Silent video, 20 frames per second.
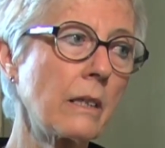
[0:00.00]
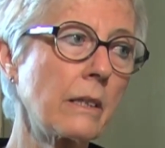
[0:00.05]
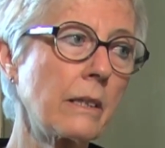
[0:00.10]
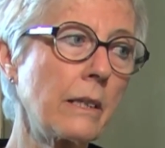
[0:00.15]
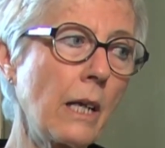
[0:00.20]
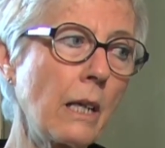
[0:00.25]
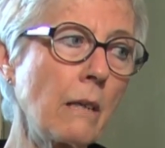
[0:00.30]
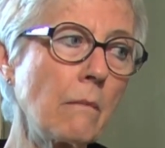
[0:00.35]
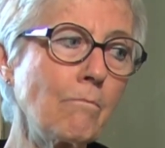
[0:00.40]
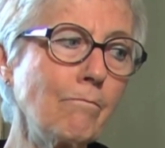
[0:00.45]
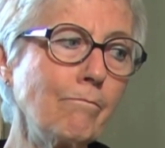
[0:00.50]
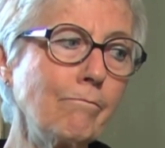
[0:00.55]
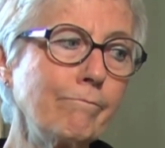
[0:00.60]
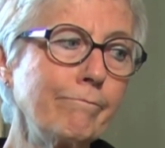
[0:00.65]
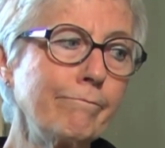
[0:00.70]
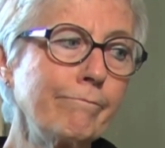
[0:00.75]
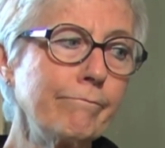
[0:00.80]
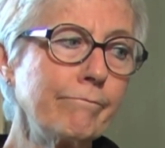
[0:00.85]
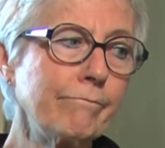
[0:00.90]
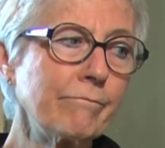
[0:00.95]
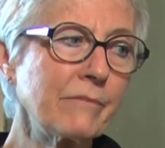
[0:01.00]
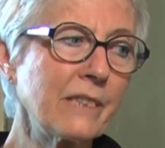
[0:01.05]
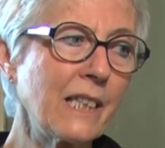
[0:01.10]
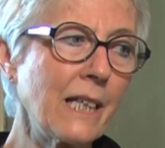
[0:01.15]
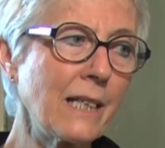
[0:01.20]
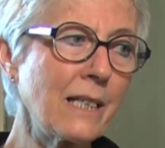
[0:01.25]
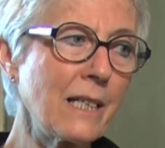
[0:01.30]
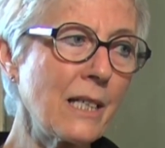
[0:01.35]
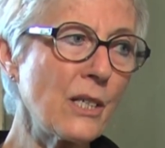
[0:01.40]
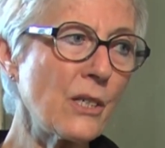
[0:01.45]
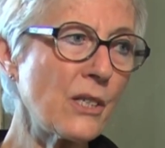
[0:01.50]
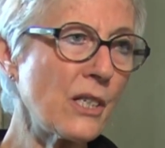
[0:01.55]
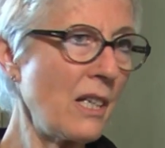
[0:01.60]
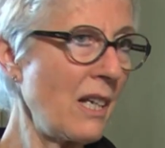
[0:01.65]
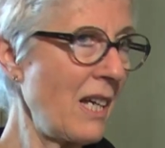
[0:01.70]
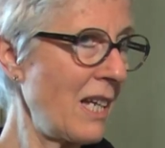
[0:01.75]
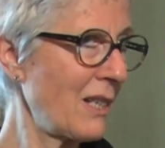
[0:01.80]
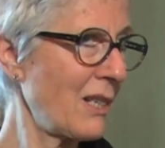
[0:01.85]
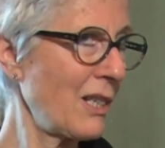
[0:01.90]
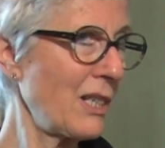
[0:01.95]
then there is
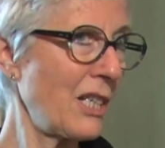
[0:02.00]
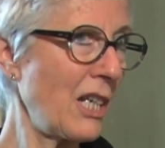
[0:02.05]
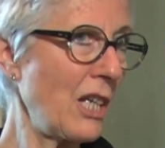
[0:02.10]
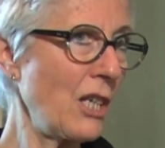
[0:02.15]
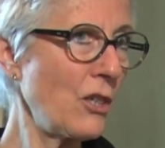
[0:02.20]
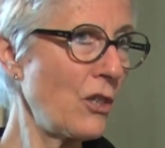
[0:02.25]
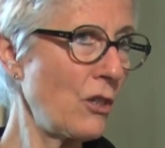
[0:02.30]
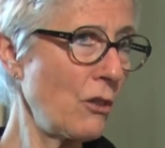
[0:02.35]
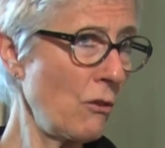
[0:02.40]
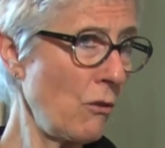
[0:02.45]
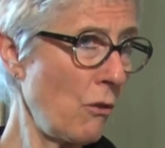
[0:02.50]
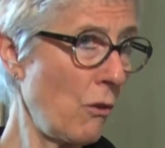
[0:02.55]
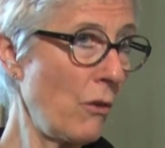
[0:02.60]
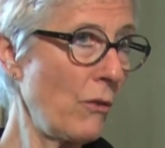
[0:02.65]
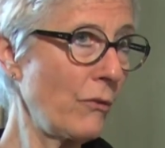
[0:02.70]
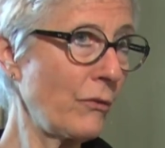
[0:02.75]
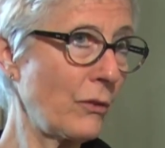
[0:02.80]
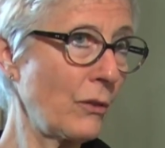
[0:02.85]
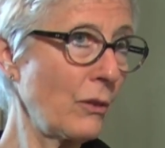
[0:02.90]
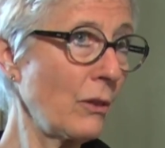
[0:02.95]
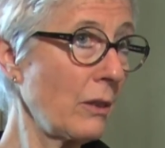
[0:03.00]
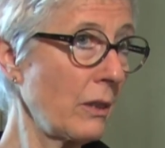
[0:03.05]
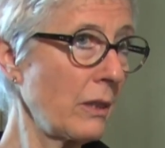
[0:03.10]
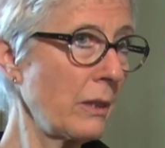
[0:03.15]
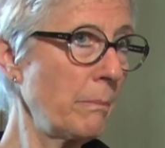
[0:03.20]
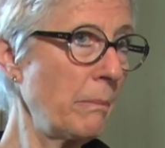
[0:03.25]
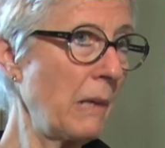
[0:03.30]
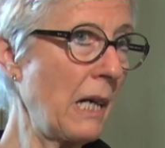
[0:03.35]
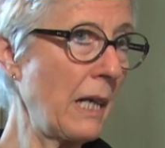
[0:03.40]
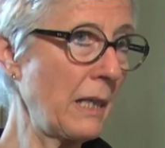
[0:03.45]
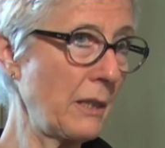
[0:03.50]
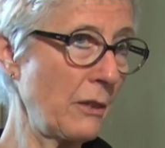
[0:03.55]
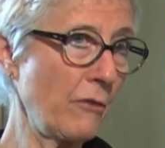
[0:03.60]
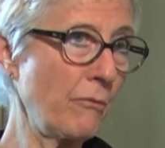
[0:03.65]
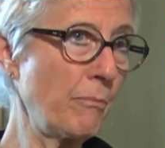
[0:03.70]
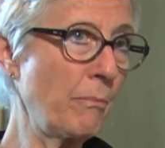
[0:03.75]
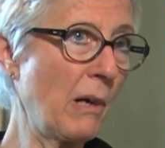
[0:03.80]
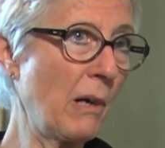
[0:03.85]
a hesitation often on the part of